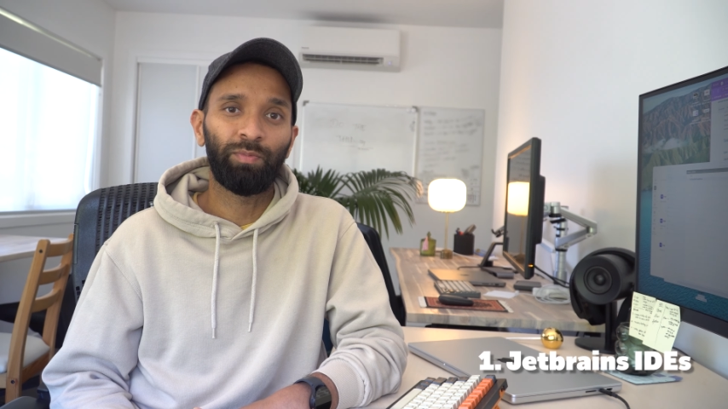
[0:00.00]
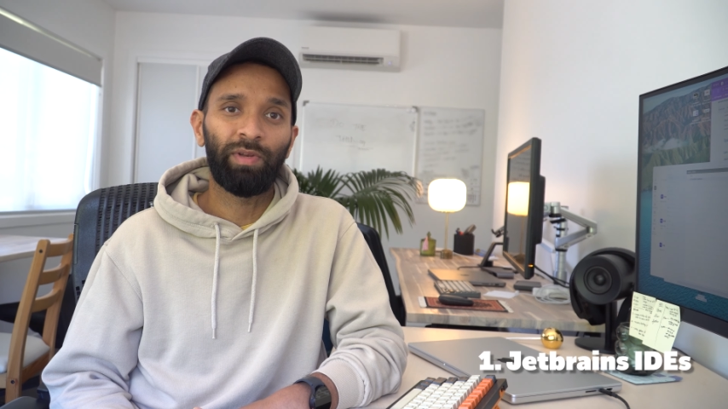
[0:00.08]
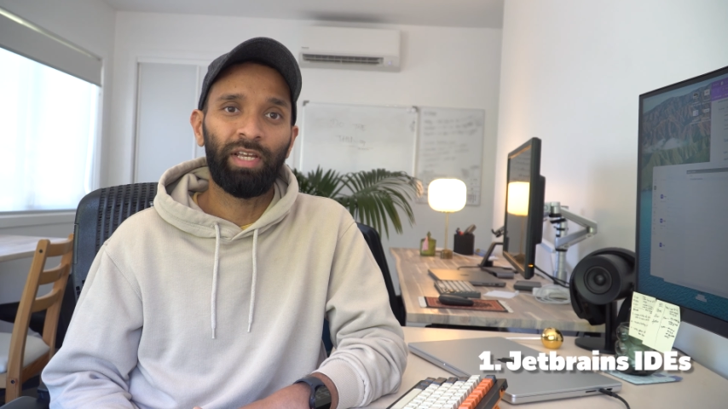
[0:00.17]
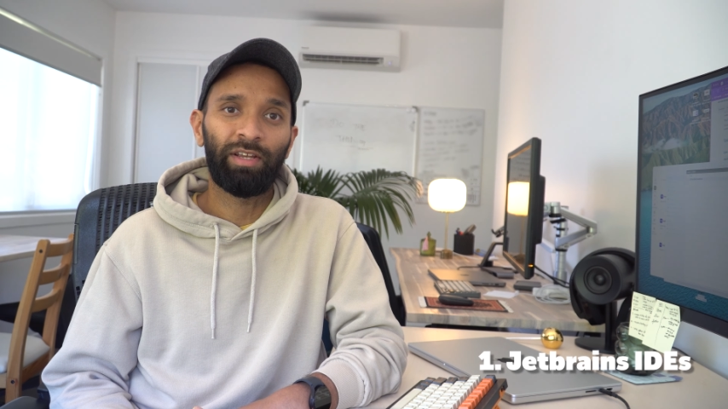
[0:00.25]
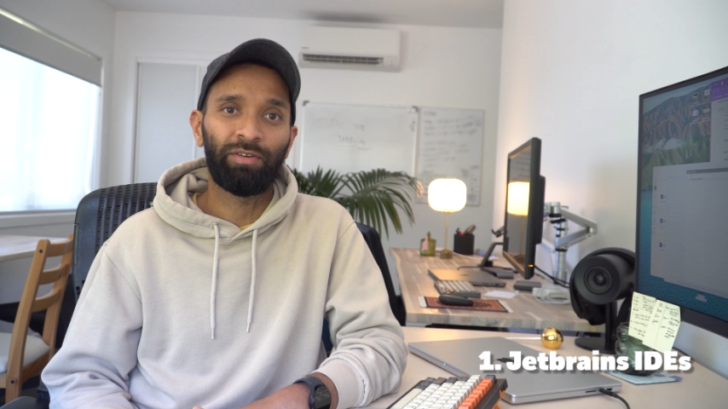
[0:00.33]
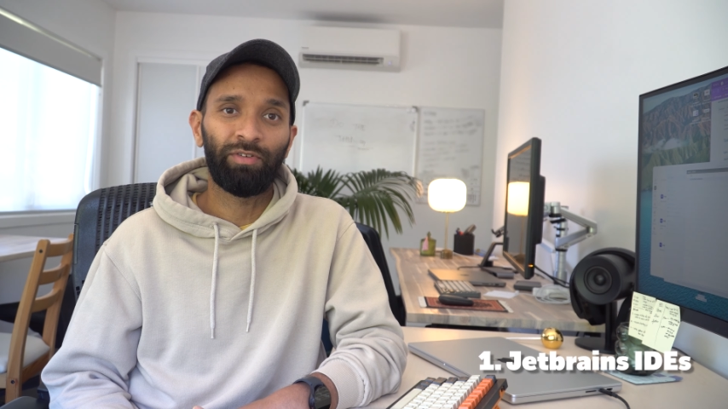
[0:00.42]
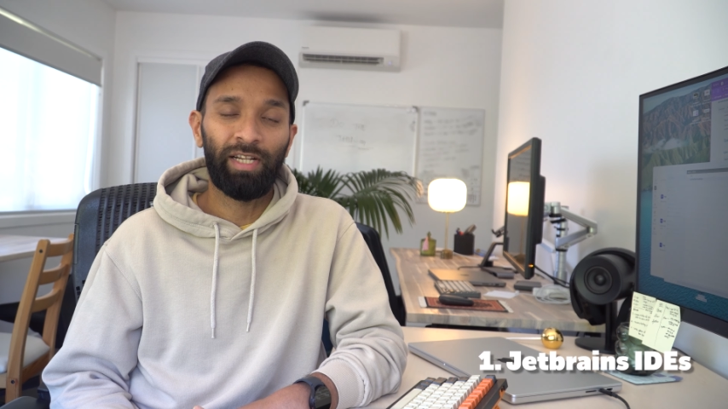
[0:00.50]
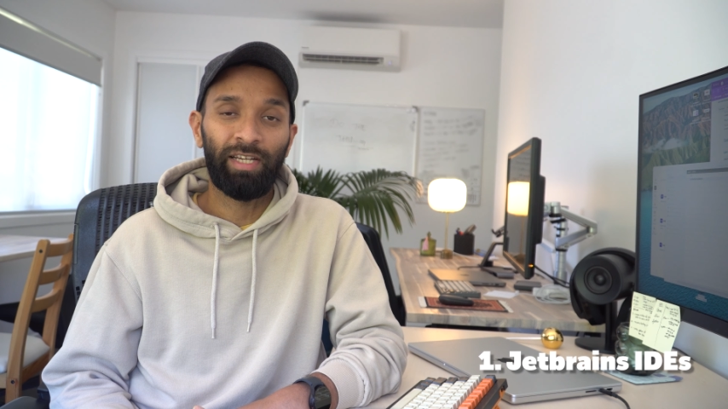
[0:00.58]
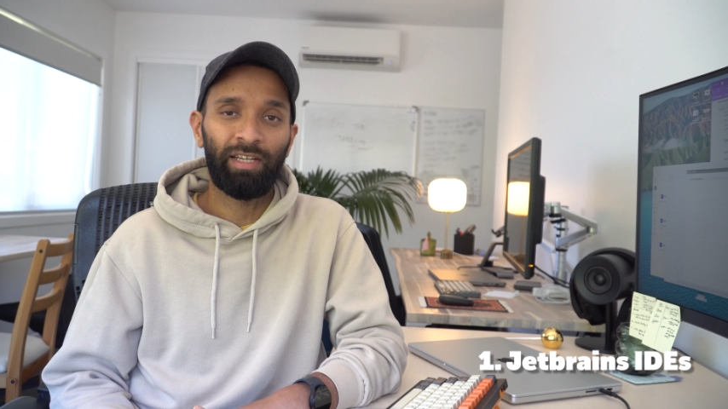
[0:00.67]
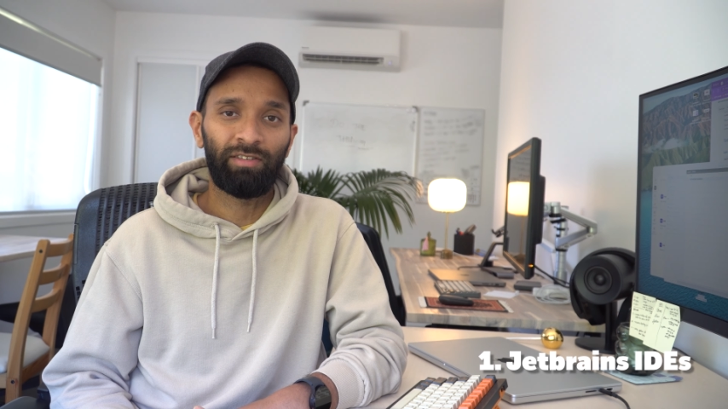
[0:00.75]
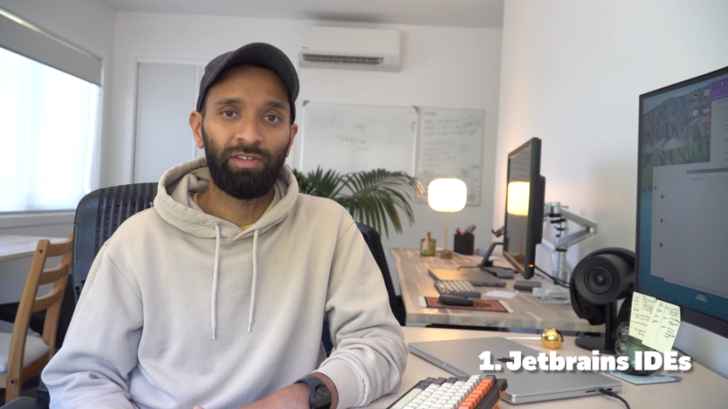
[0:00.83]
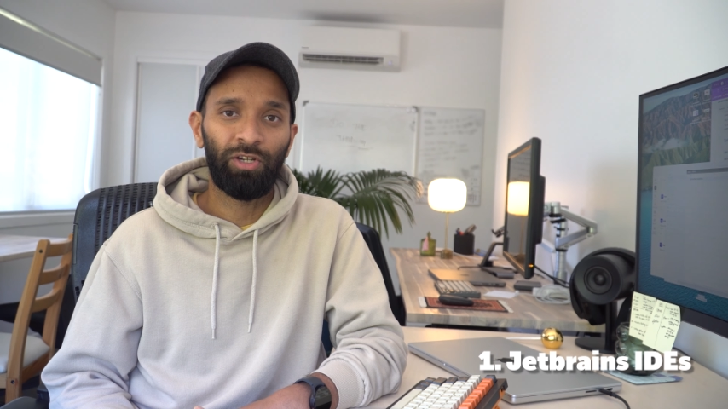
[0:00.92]
be really
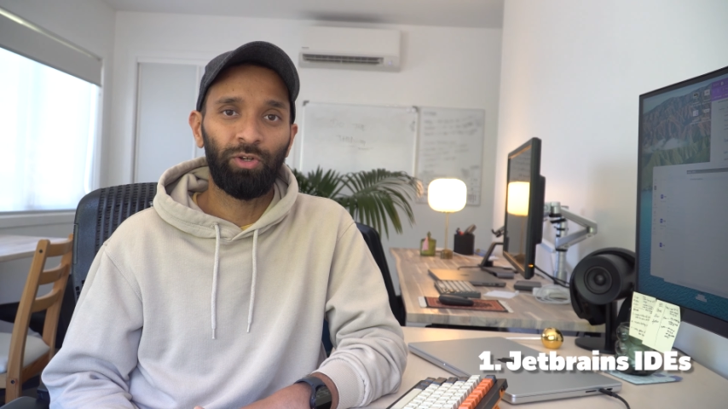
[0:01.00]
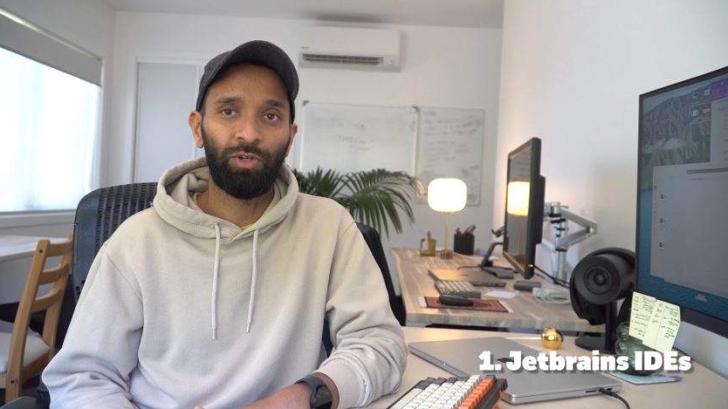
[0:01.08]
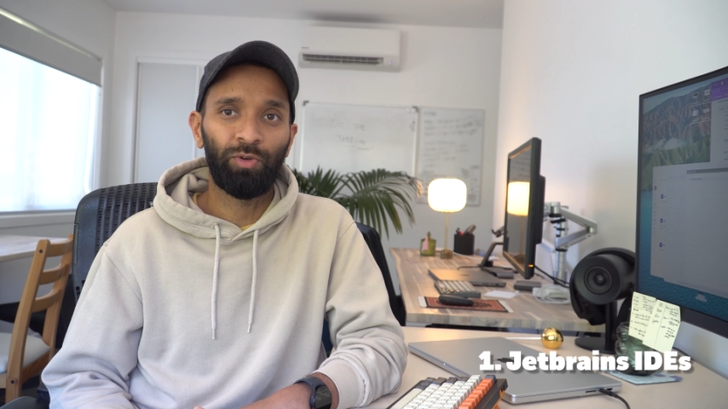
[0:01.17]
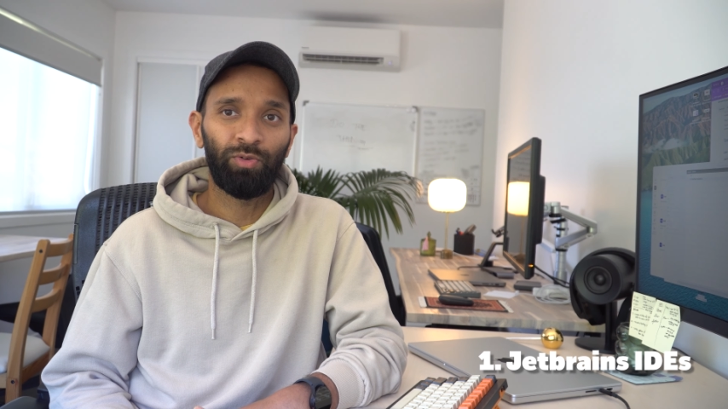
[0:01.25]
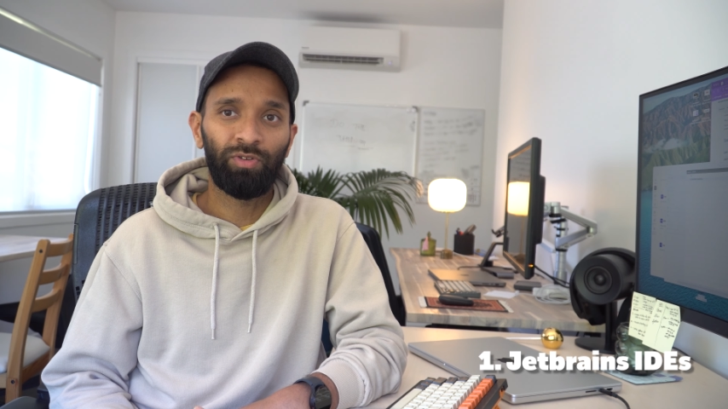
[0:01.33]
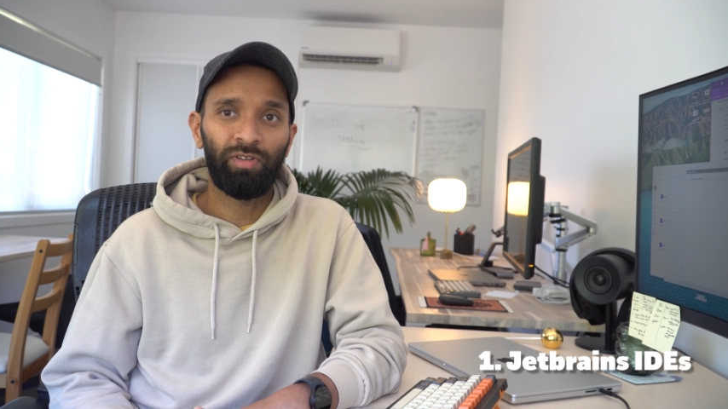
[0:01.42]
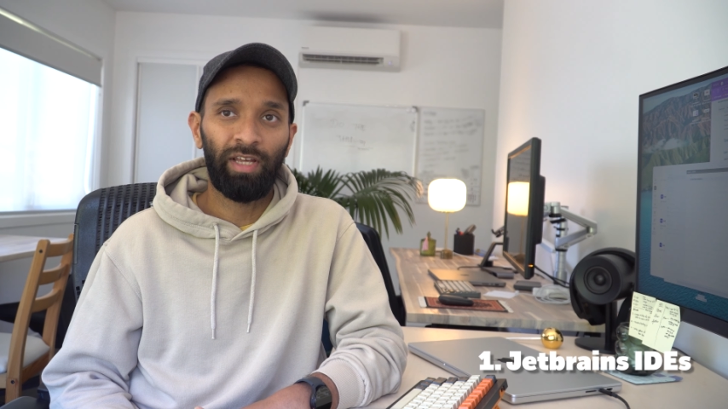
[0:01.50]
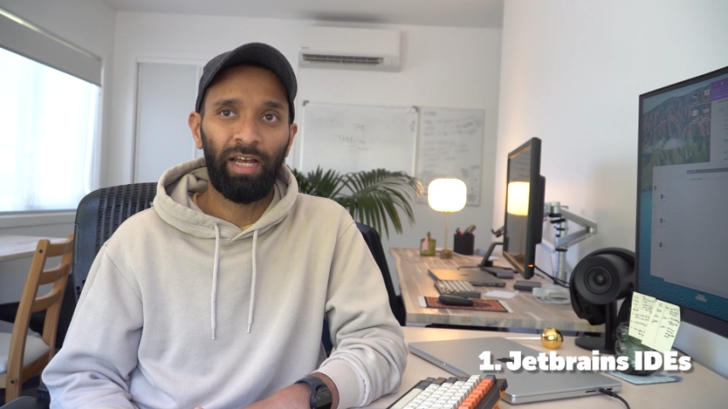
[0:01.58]
easy to use,